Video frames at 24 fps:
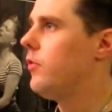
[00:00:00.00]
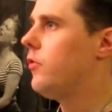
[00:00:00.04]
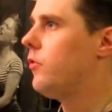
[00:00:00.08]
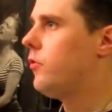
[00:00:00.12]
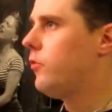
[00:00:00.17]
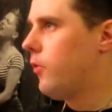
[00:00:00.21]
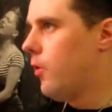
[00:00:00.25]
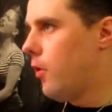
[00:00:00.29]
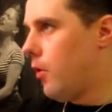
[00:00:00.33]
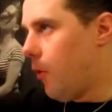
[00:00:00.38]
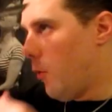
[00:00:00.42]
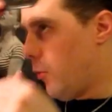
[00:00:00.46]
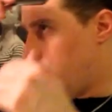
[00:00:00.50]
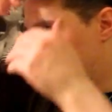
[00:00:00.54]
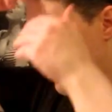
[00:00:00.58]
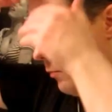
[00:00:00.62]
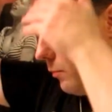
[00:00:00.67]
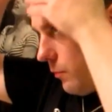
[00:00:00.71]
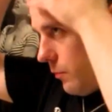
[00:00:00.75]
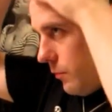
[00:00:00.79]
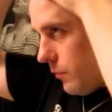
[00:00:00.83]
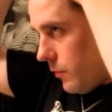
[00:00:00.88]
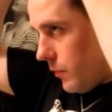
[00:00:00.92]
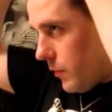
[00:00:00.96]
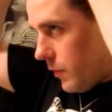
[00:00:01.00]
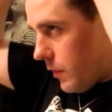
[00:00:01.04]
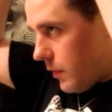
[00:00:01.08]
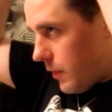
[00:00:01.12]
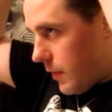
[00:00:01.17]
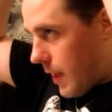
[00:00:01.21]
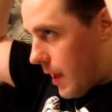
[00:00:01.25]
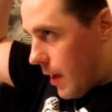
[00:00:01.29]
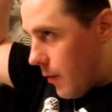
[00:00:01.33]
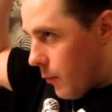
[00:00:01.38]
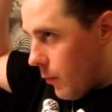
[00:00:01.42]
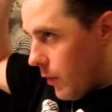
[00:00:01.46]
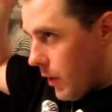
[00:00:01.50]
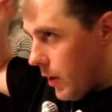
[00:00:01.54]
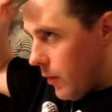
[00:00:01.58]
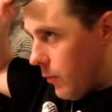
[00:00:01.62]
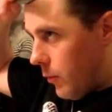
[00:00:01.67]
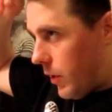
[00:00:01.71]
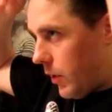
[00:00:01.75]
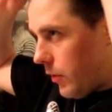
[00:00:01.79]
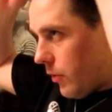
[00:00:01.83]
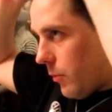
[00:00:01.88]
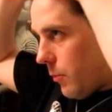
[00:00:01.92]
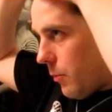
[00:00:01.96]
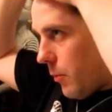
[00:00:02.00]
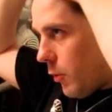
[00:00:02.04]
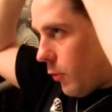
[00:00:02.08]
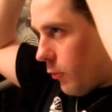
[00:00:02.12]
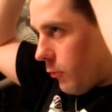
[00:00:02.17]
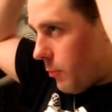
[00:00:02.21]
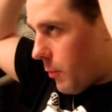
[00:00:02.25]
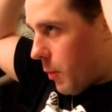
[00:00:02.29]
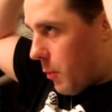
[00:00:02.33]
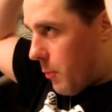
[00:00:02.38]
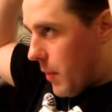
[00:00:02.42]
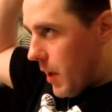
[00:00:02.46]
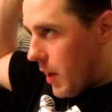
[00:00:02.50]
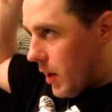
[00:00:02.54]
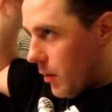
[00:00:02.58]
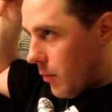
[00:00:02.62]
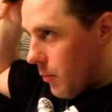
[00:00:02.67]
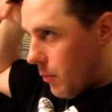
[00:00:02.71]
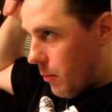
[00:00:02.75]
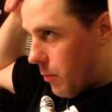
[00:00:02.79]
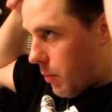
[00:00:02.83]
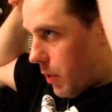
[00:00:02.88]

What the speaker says: So that way we get the most momentum